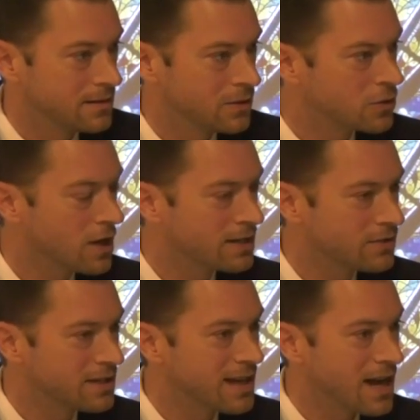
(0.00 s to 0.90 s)
You're trying to
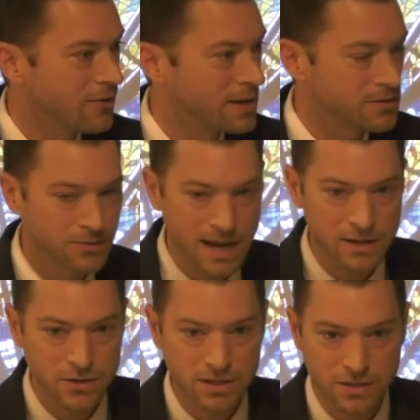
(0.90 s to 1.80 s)
deny a
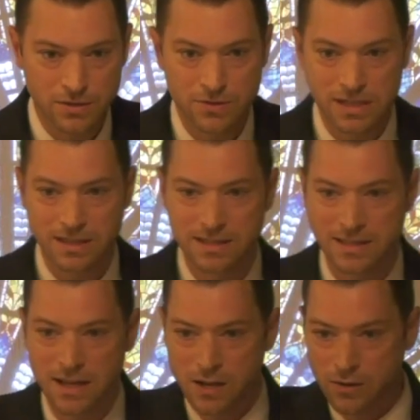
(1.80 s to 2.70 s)
resurrection using these
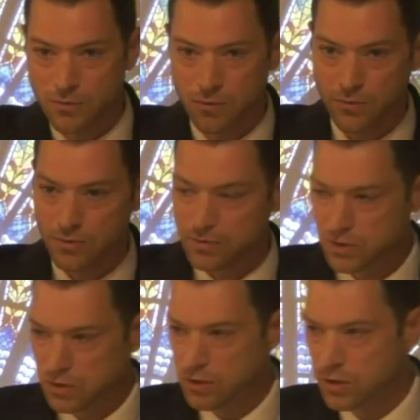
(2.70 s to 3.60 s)

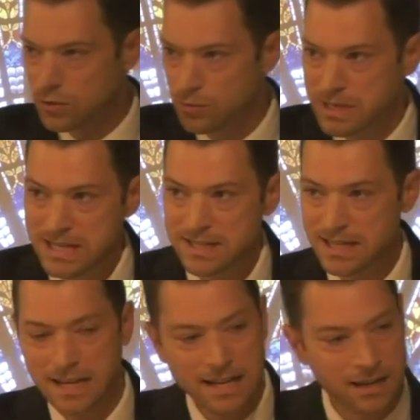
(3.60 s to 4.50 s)
circular
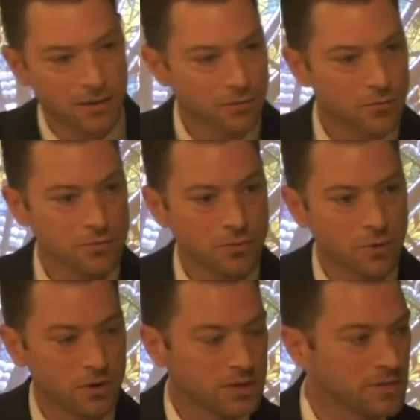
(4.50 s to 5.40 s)
reasoning through
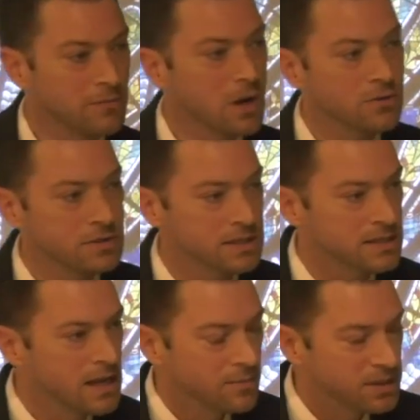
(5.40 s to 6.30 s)
words of Moses.
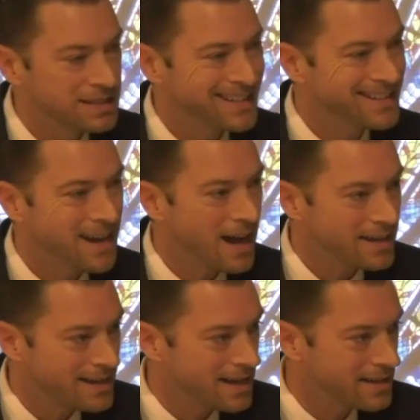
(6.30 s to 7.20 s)
But did
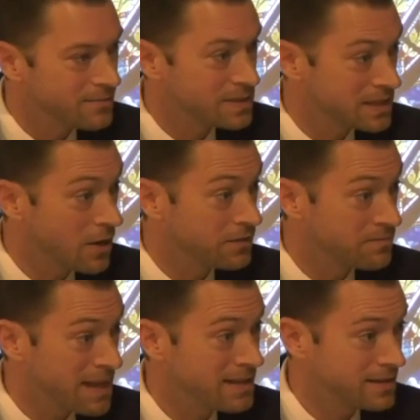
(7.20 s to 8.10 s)
God not himself
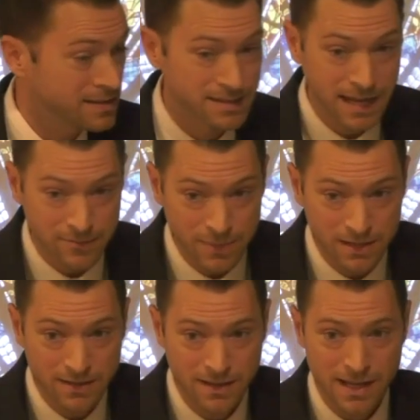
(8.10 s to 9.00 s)
make this
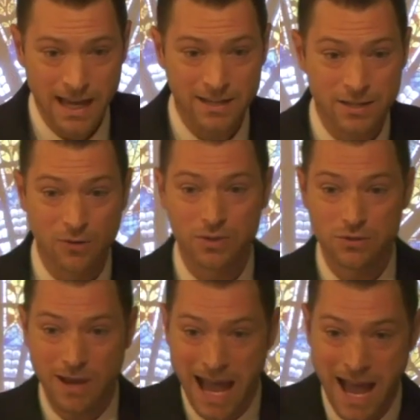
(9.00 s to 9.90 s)
statement? And don't
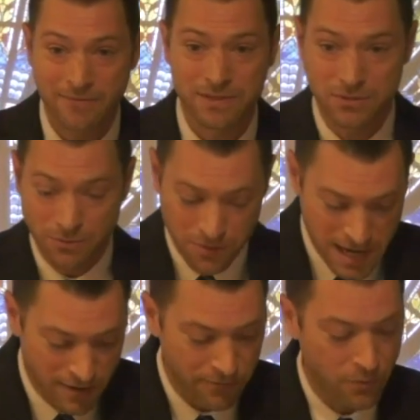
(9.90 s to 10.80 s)
you have to
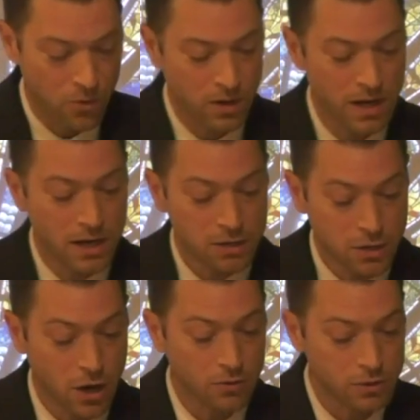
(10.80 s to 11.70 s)
therefore
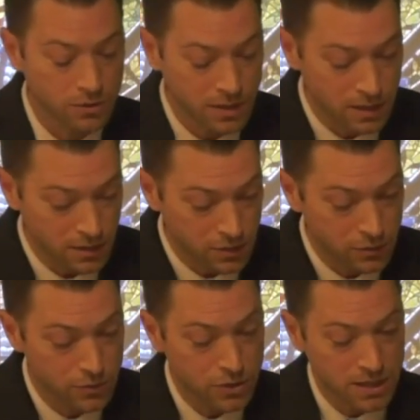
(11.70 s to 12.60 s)
go to the
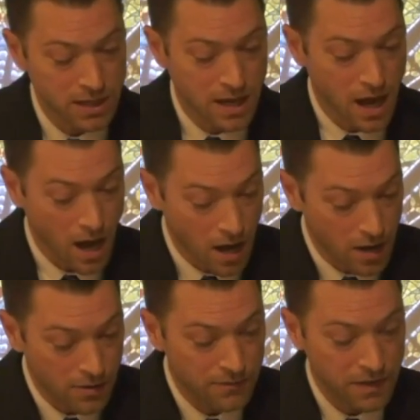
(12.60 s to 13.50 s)
conclusion
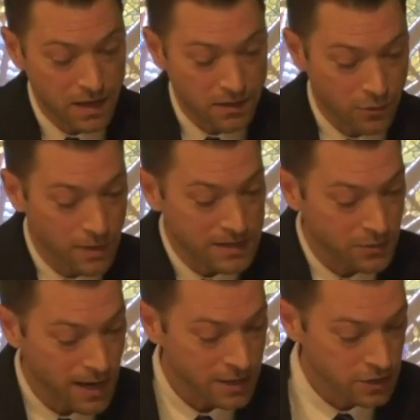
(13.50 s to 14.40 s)
of the
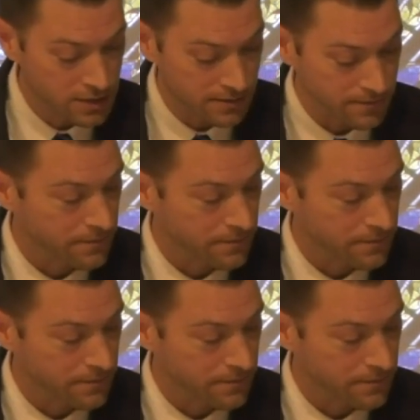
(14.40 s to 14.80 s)
resurrection?